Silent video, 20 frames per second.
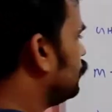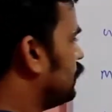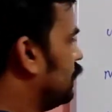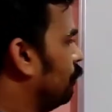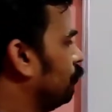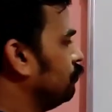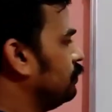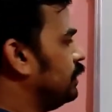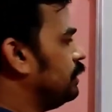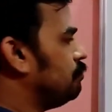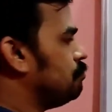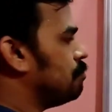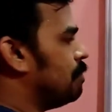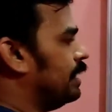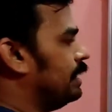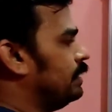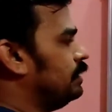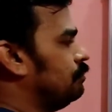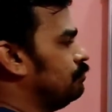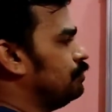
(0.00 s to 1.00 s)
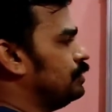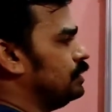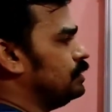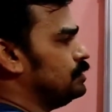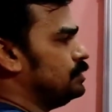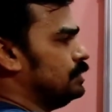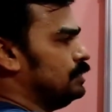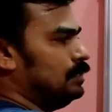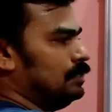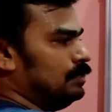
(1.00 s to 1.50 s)
Something by
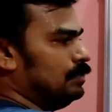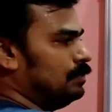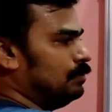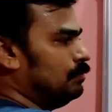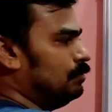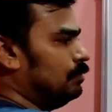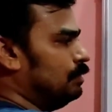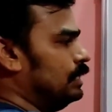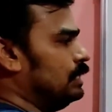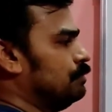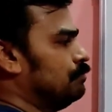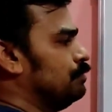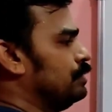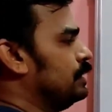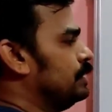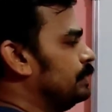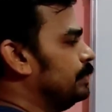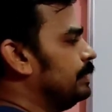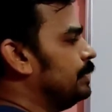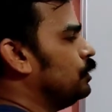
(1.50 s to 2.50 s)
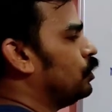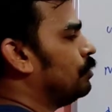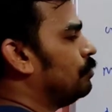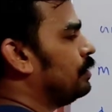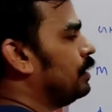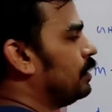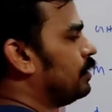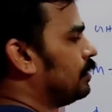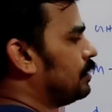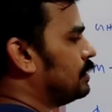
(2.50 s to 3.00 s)
infinity. Infinity
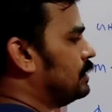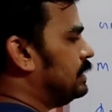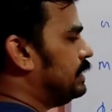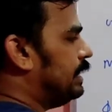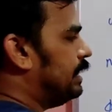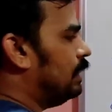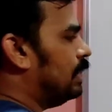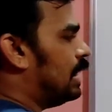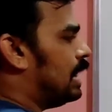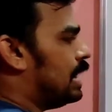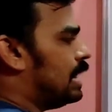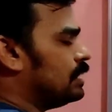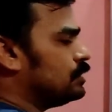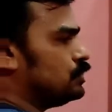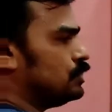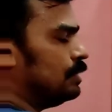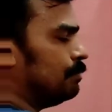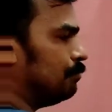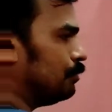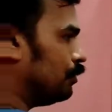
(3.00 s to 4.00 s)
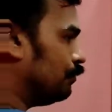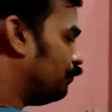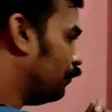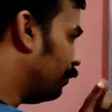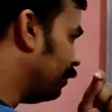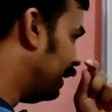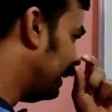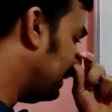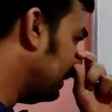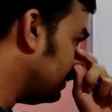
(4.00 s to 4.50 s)
denominator contain large number of
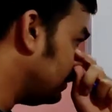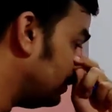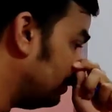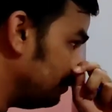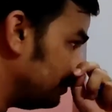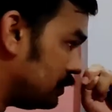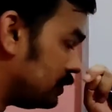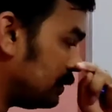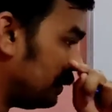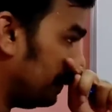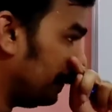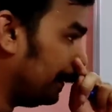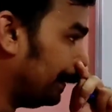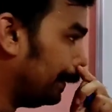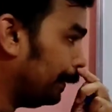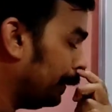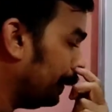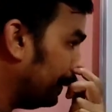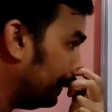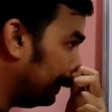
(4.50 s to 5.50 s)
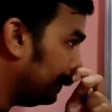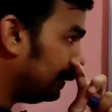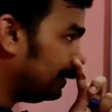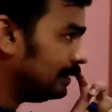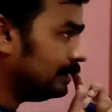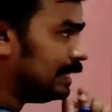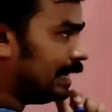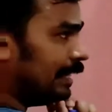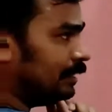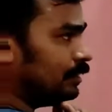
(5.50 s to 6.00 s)
omega terms
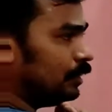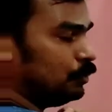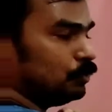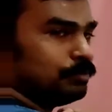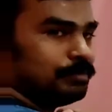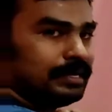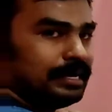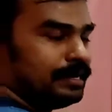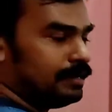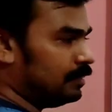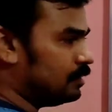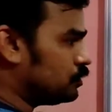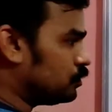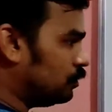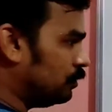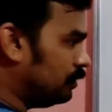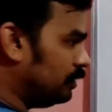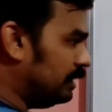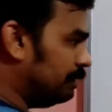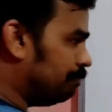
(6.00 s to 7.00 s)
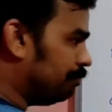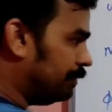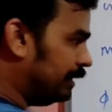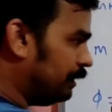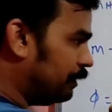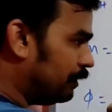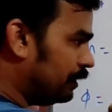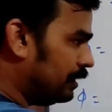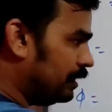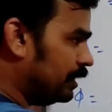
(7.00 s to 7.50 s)
than the numerator. So
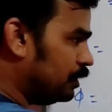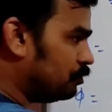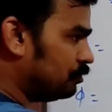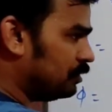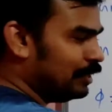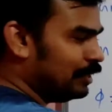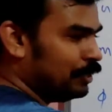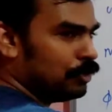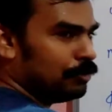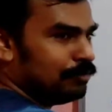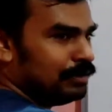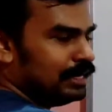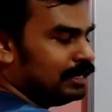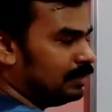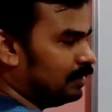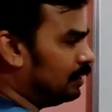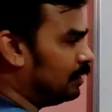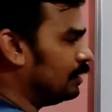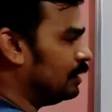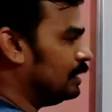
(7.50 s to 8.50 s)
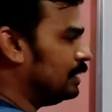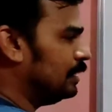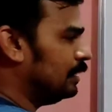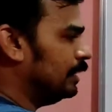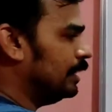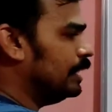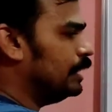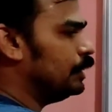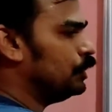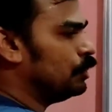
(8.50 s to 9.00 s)
priority denominator.
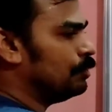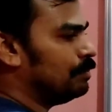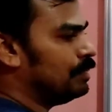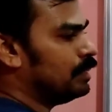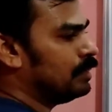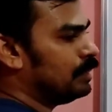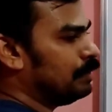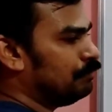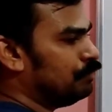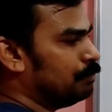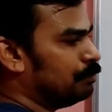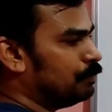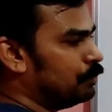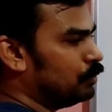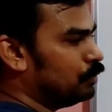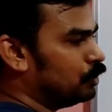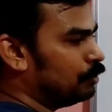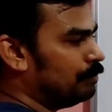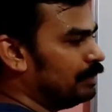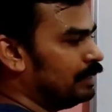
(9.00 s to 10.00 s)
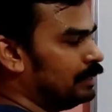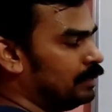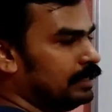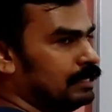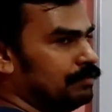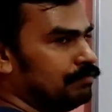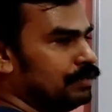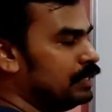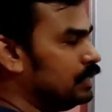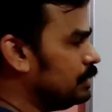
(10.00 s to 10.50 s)
In denominator, if you put omega
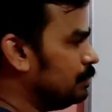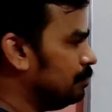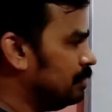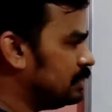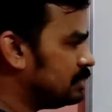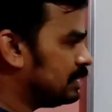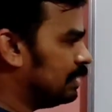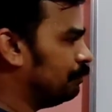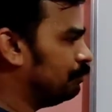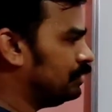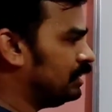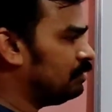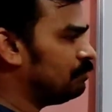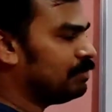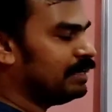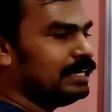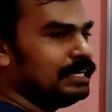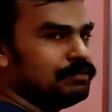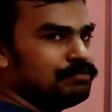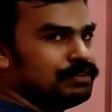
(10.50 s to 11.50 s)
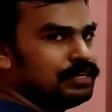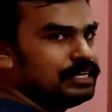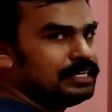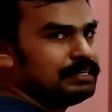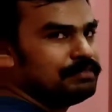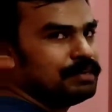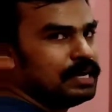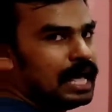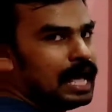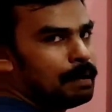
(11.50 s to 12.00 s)
to infinity, means something by
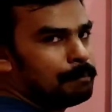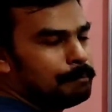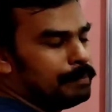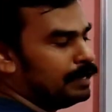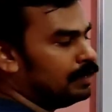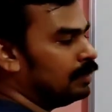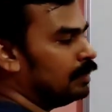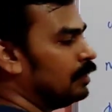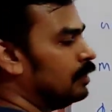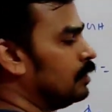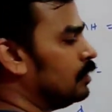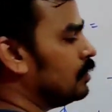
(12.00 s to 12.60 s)
infinity will happen.